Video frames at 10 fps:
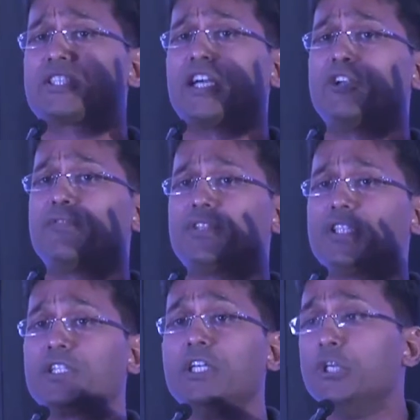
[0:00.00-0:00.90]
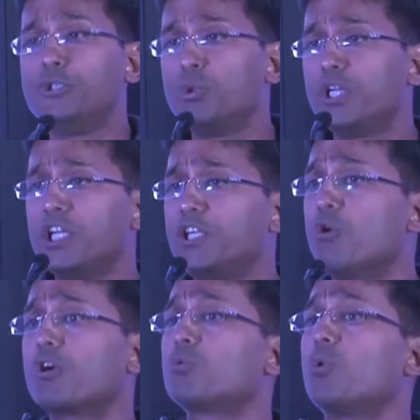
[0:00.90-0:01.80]
kind of a thing, you really
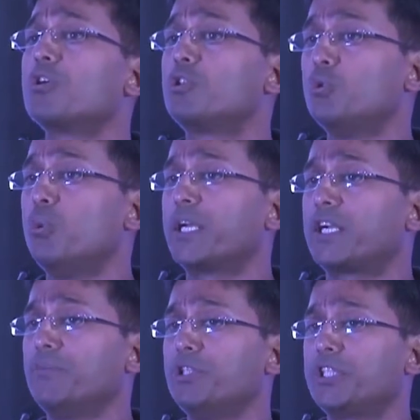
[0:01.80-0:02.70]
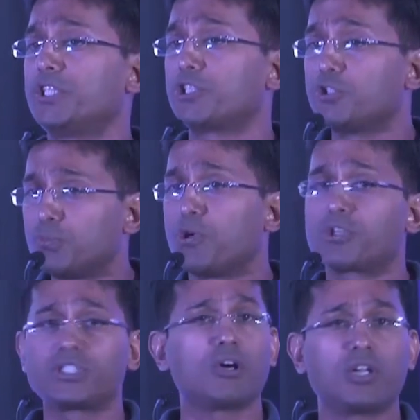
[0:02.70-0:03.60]
don't want two-way communication.
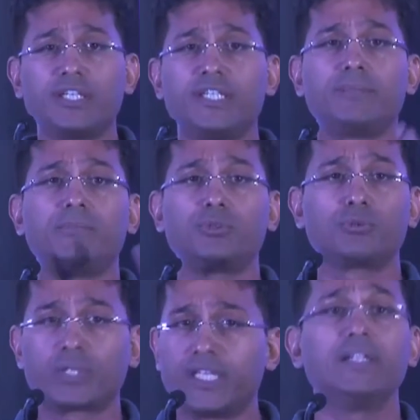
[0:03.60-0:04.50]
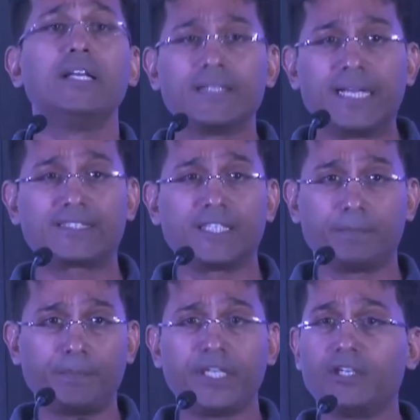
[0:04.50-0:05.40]
Tomorrow is a holiday due to rain, that's
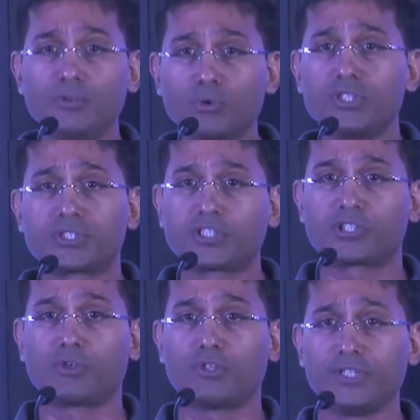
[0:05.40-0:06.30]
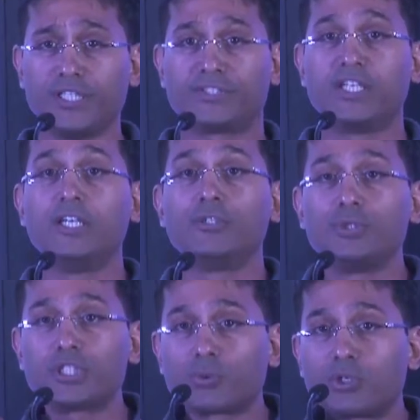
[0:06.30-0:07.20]
it, period. No discussion on this. You
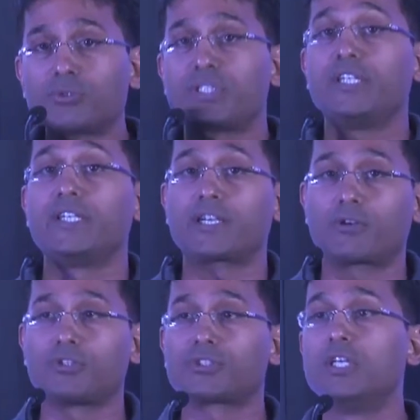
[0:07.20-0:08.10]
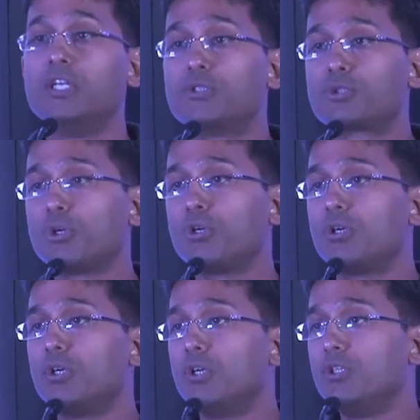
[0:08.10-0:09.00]
just want to send it across.
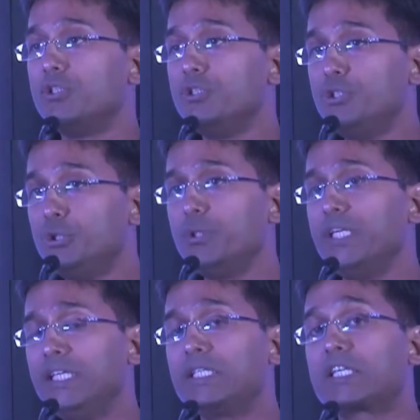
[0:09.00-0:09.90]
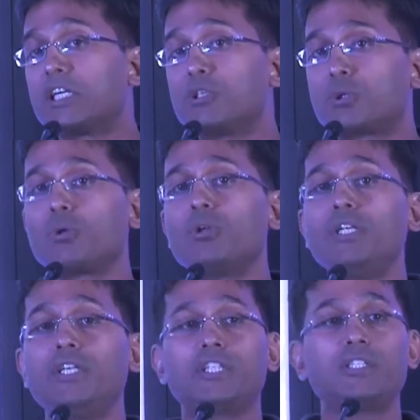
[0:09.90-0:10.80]
So you need control
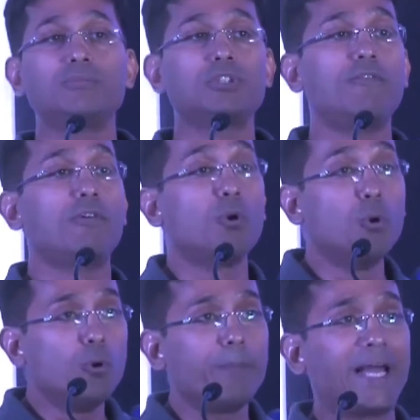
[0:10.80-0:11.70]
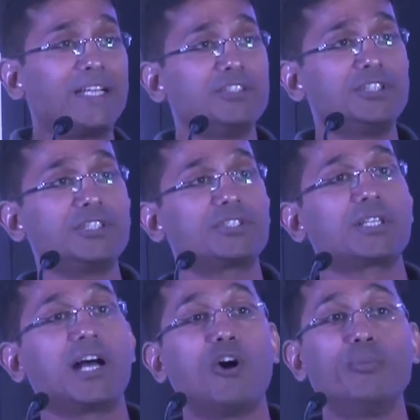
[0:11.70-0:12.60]
in terms of who manages,
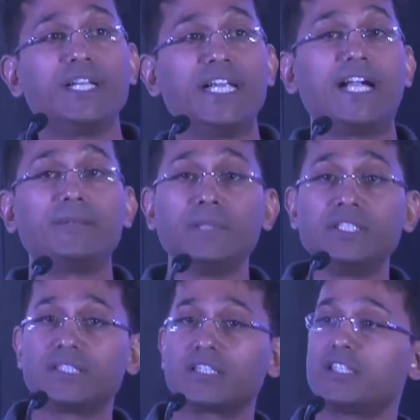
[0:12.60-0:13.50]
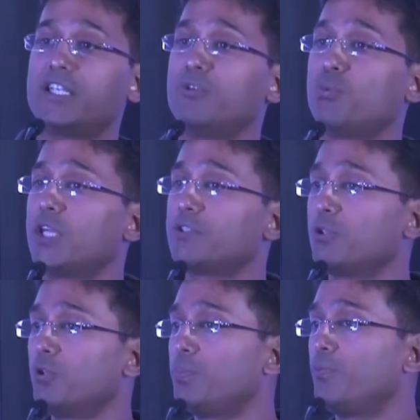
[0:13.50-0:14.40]
how many admins are there in one
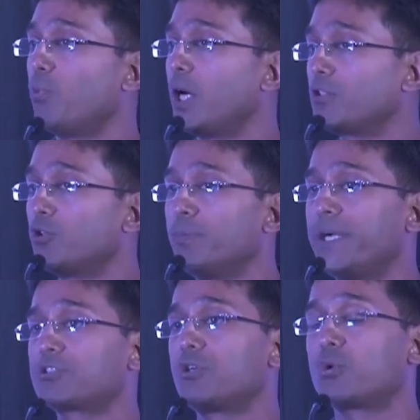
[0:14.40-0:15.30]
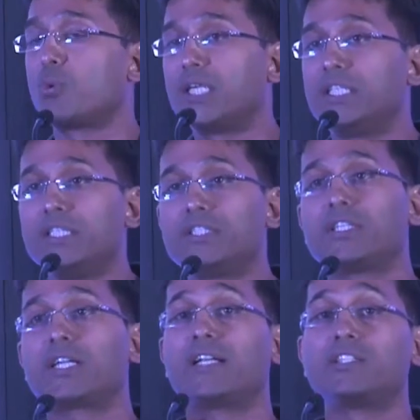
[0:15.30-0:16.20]
group. One group has got 1
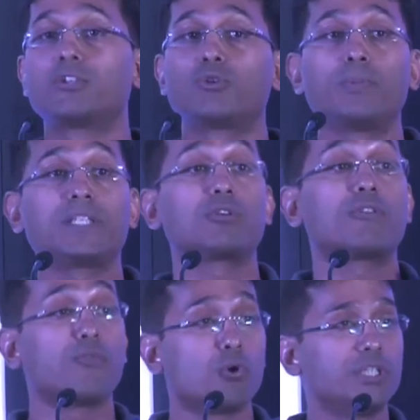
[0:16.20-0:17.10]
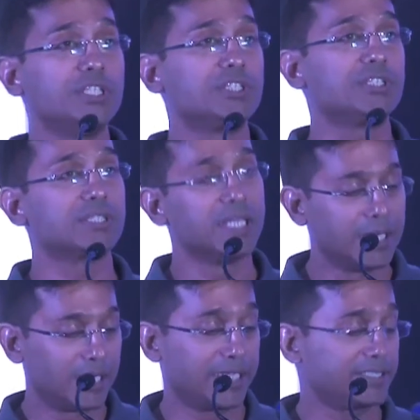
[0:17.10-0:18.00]
teacher, another group has got 4 teachers,
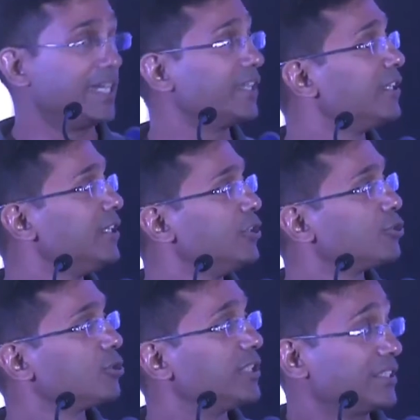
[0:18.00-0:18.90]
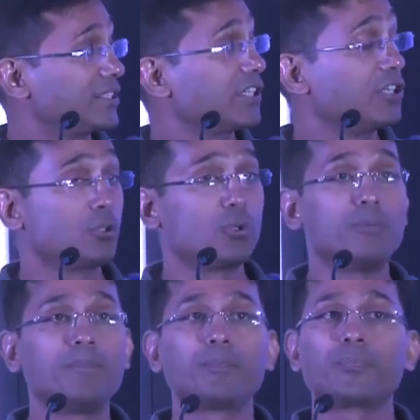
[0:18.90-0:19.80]
like that. So that's the control.
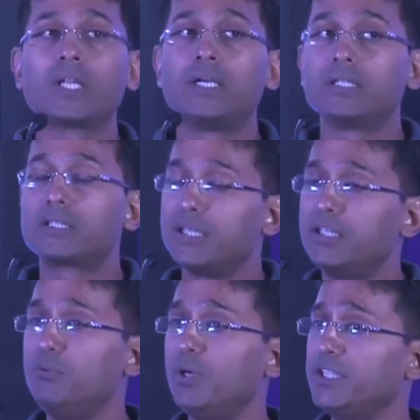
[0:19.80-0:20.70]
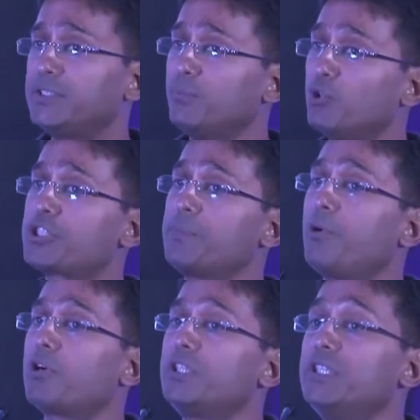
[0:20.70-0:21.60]
Third one is most
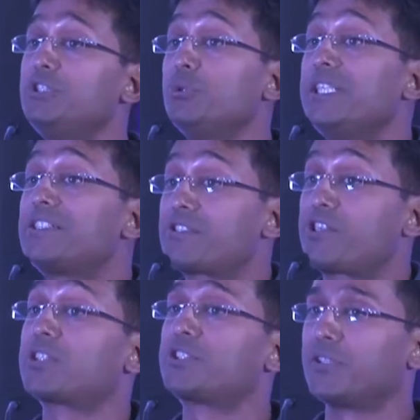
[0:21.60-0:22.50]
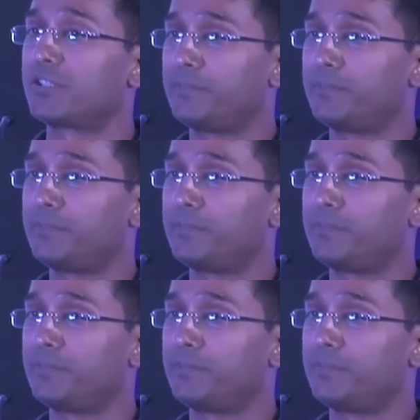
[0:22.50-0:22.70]
important is you need structure.